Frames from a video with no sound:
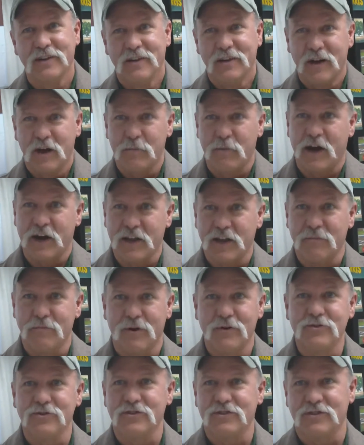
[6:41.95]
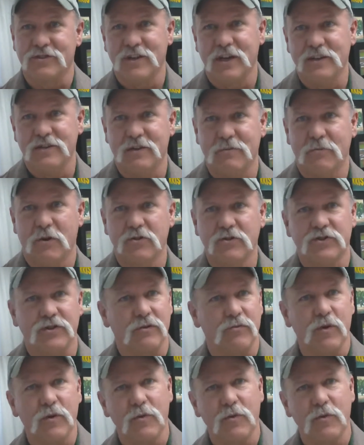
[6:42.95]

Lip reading: A body in motion stays in motion.